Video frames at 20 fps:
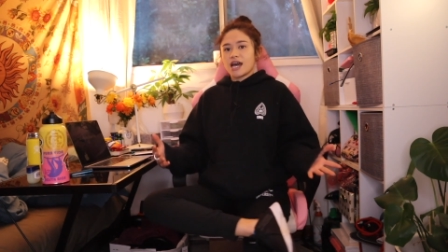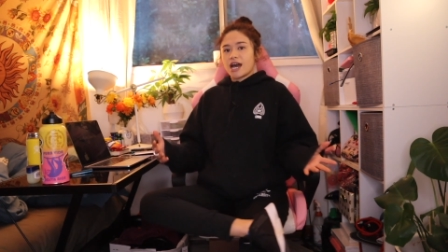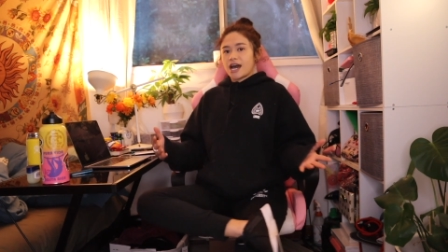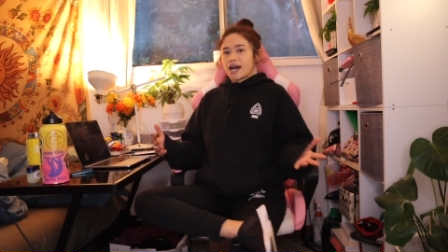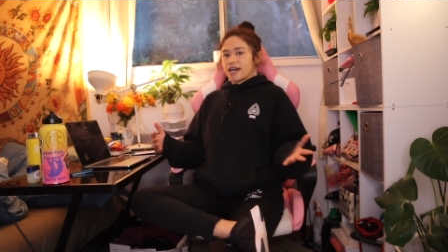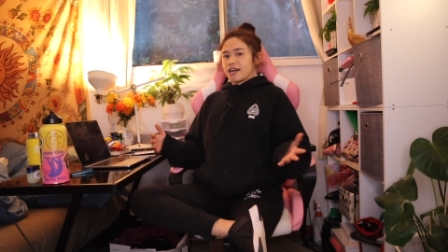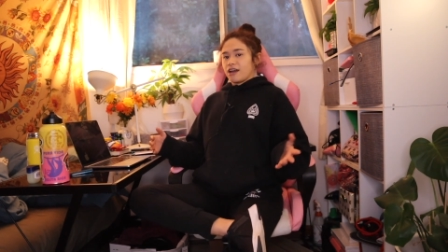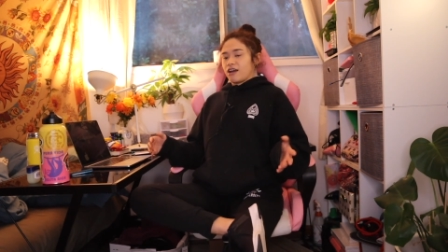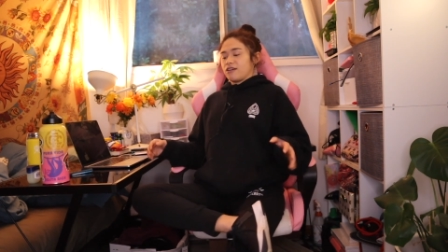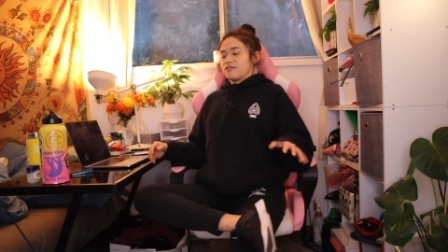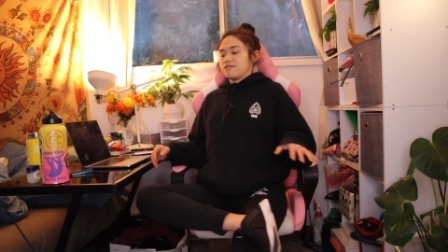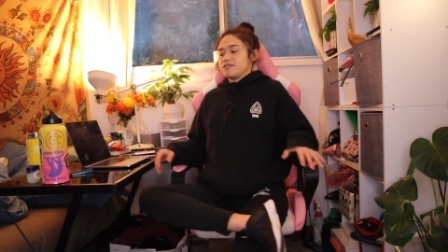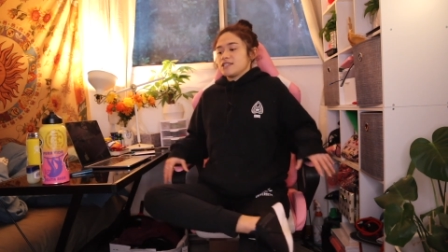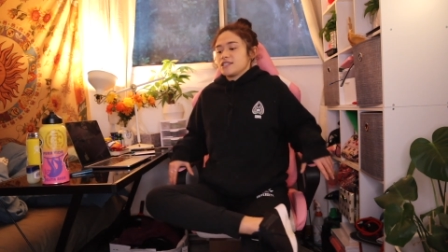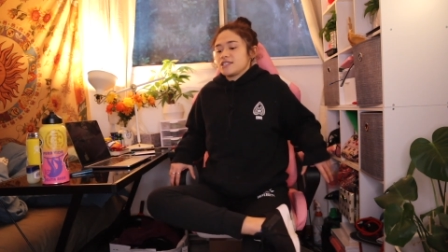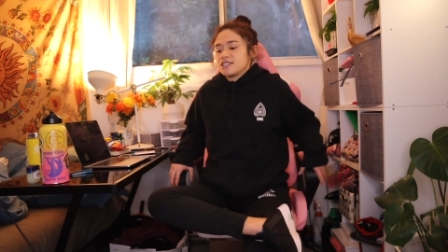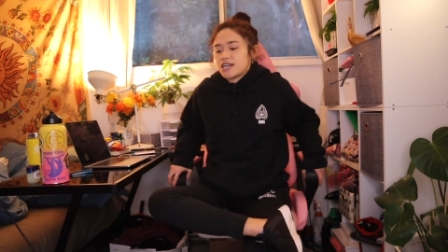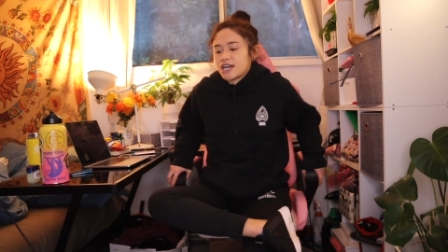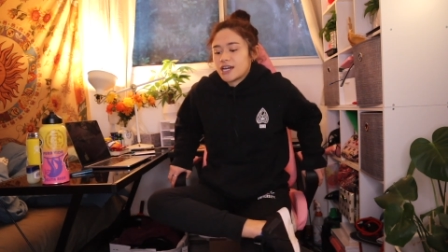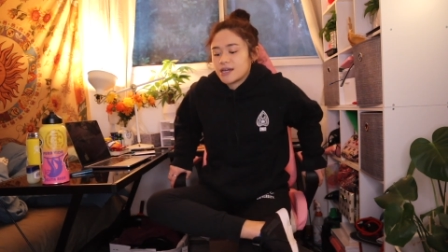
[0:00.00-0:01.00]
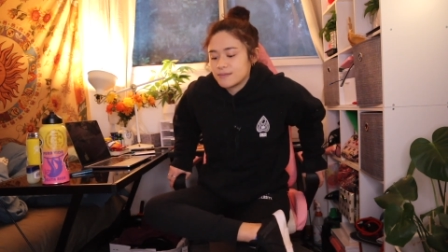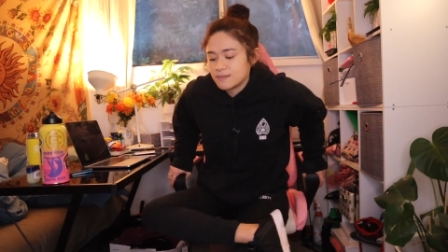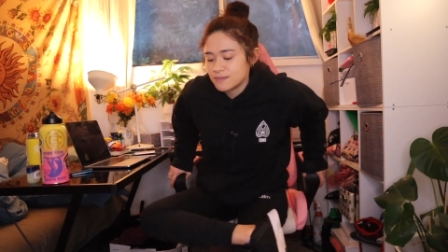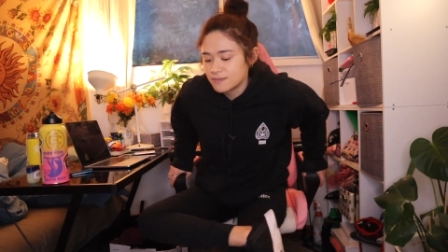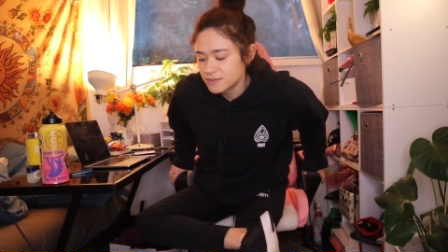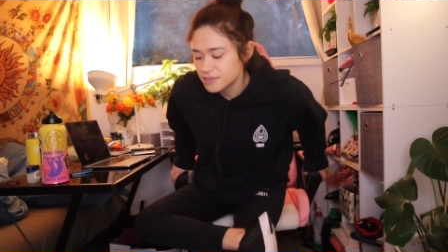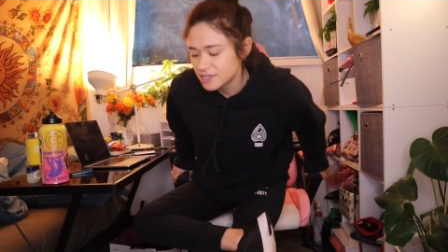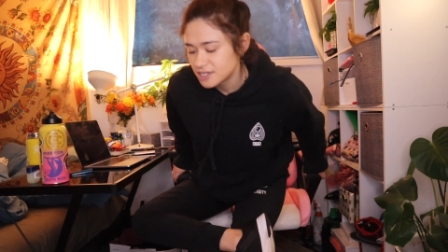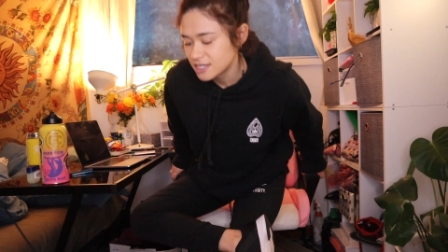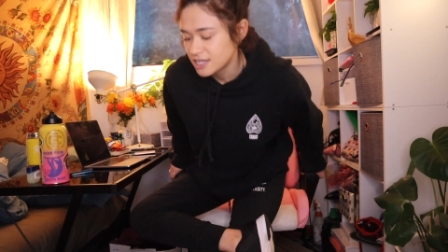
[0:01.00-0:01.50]
I
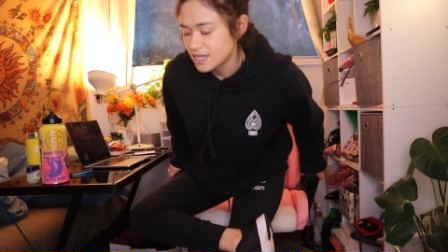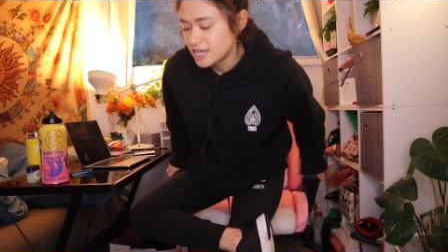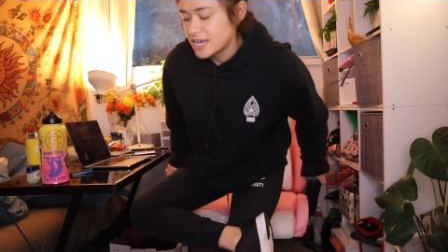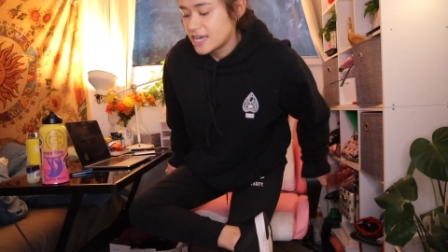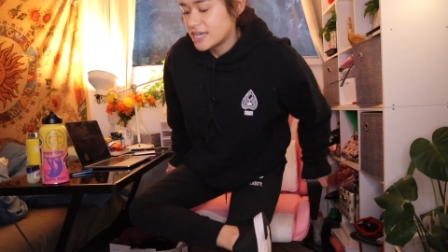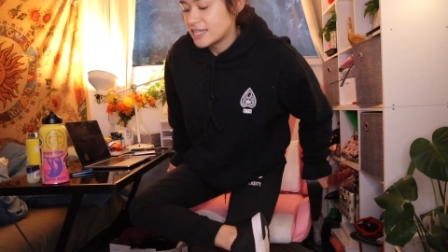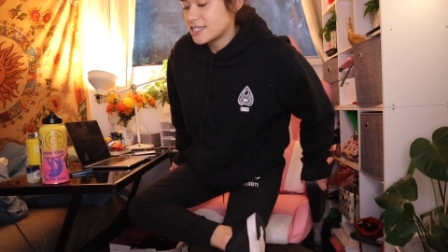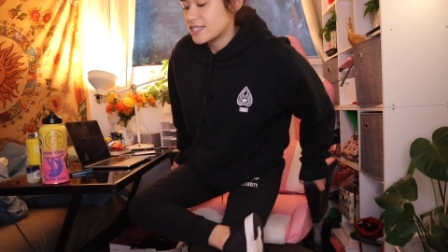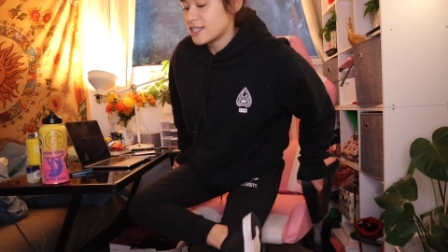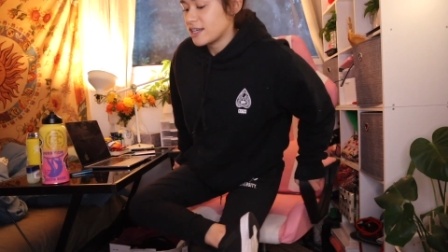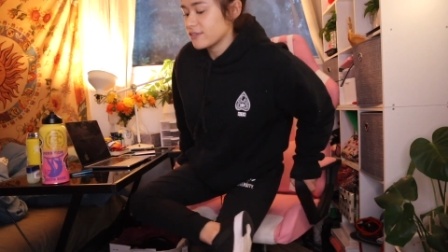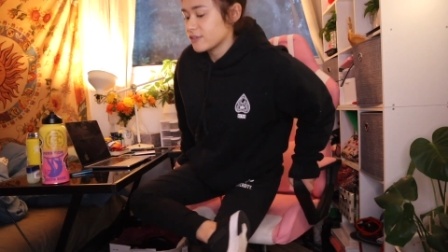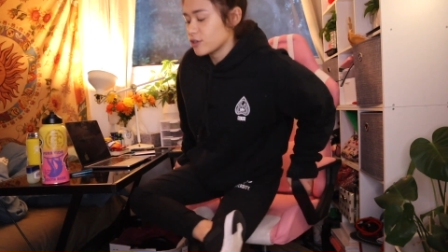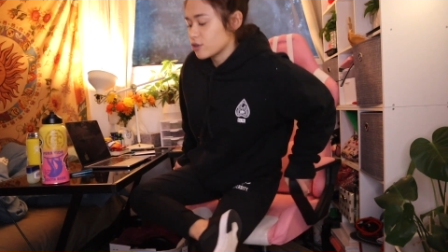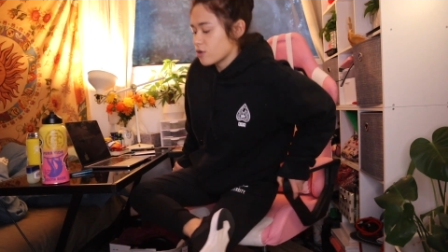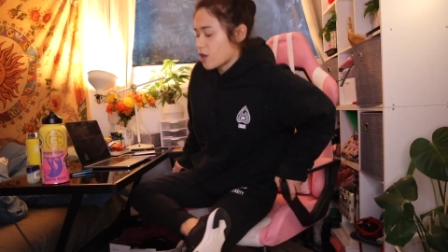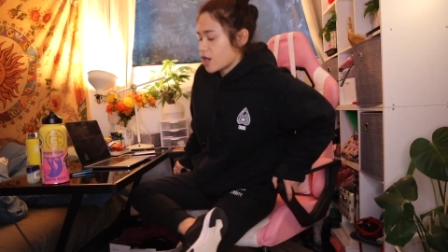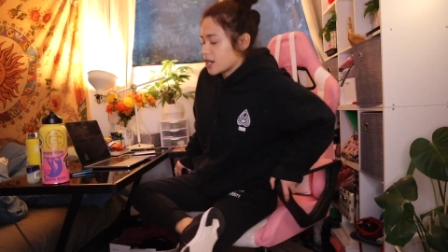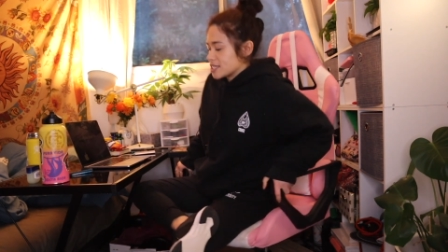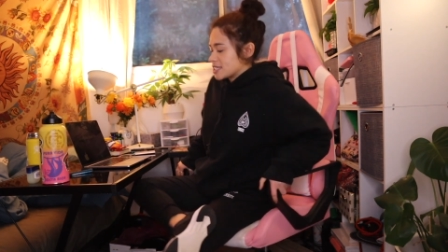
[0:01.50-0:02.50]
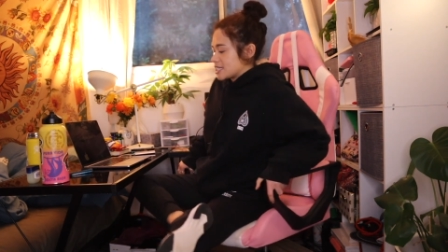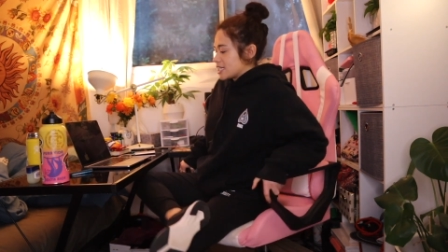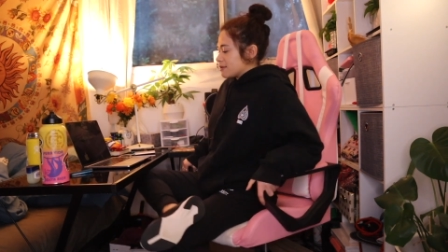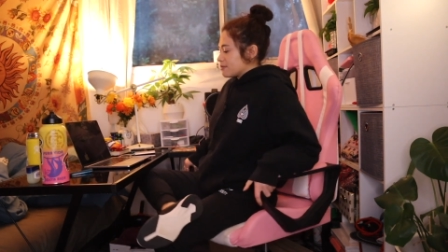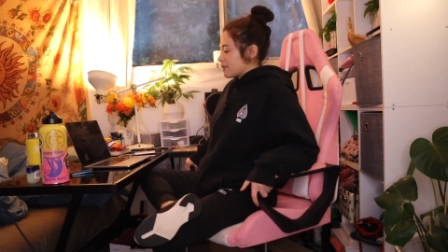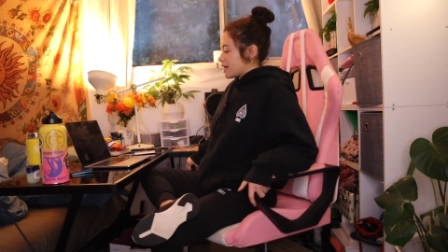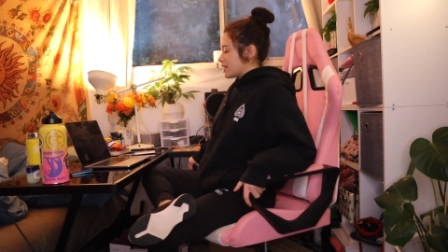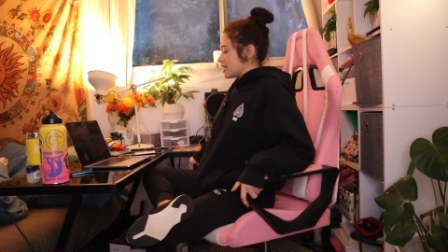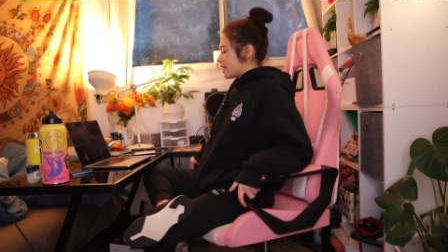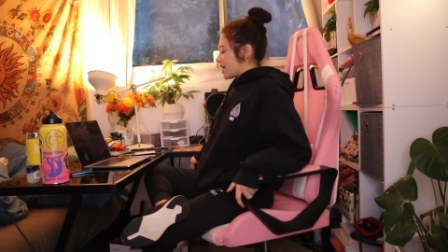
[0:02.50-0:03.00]
oftentimes, instead of crossing
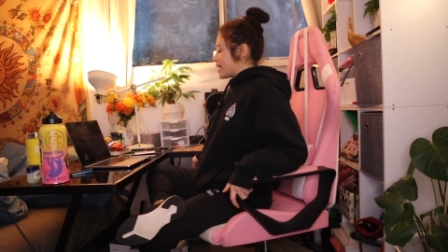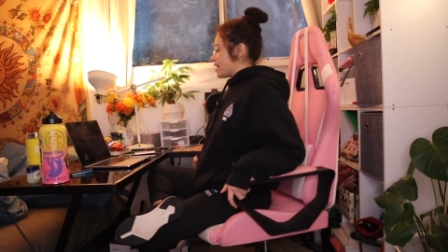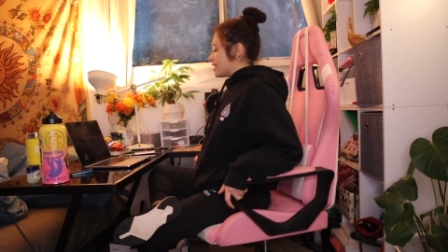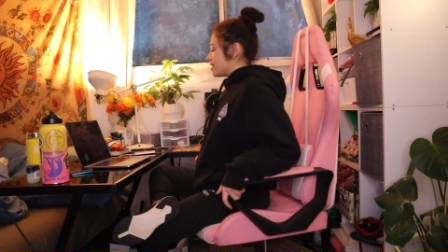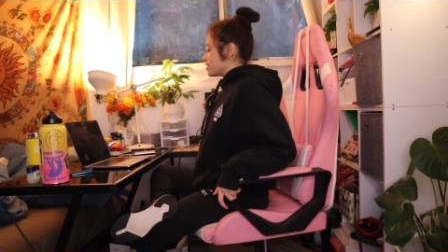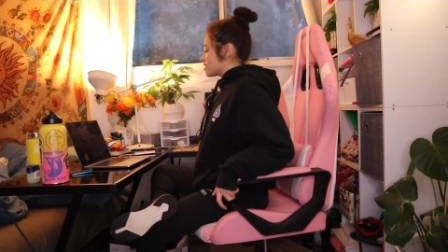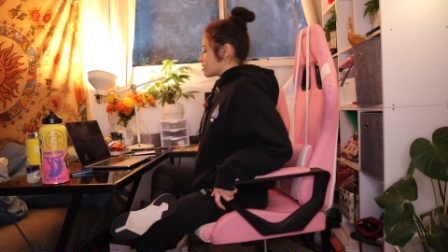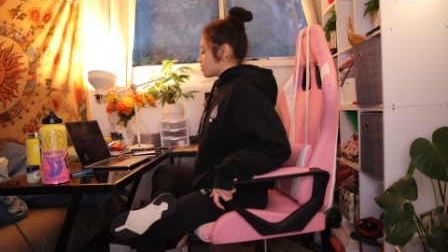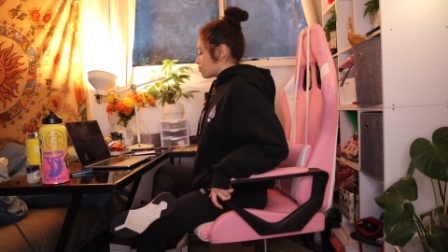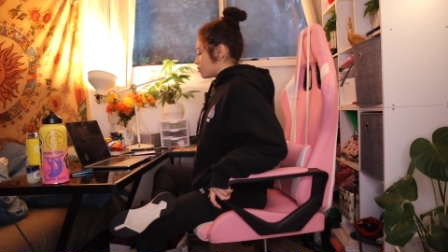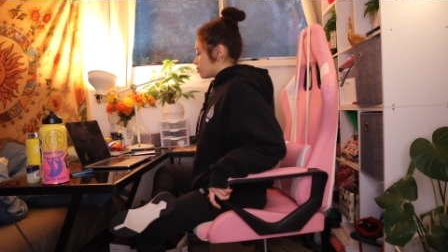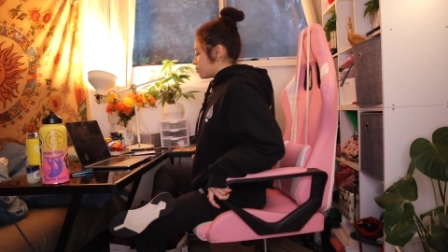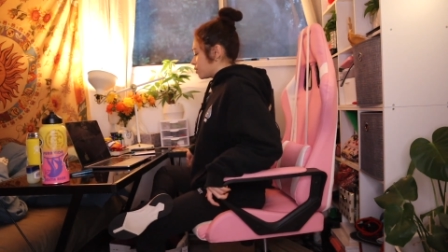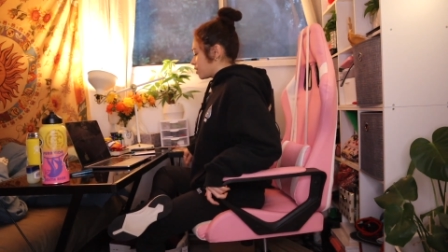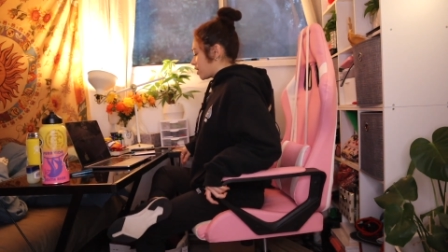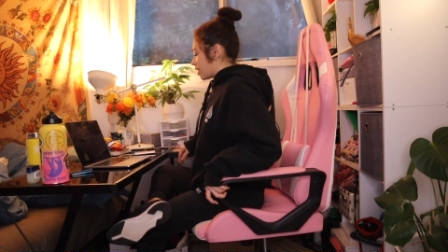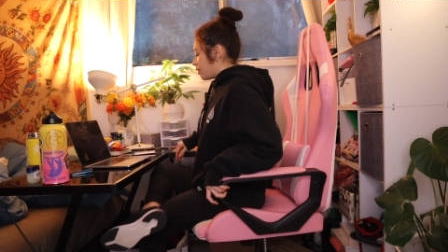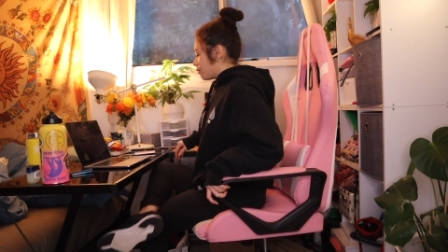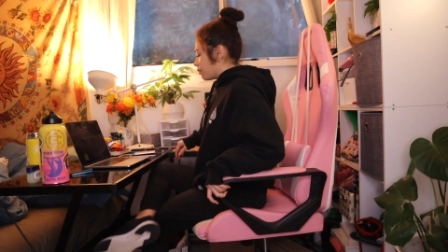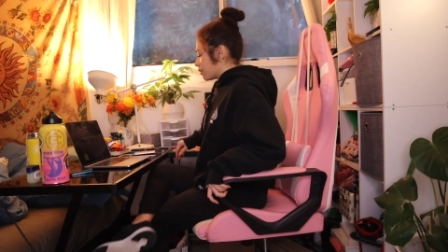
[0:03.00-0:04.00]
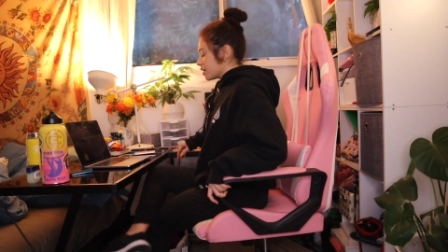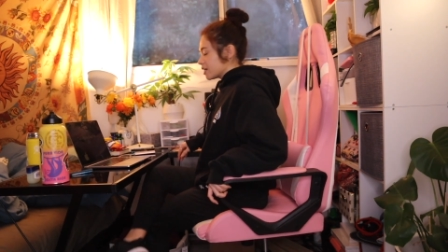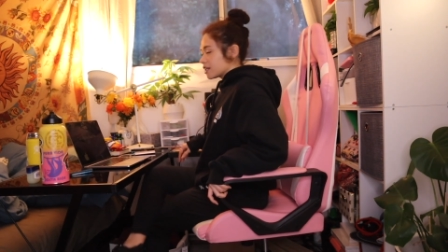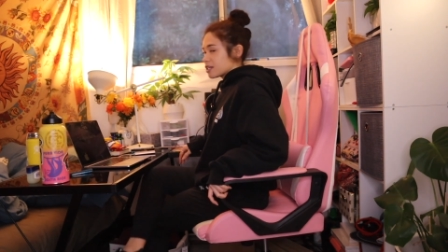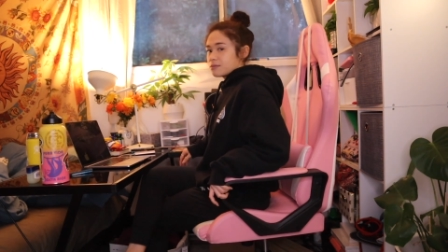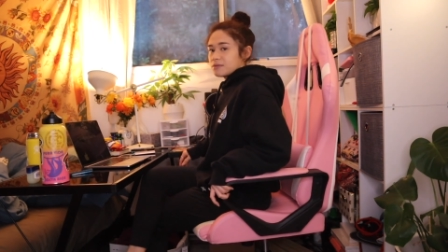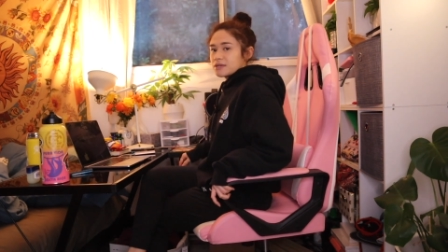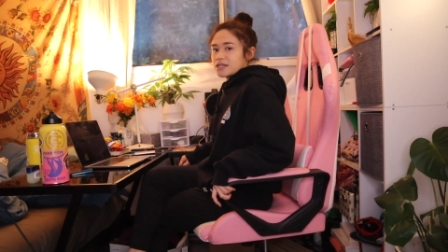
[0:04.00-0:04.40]
my legs when I work,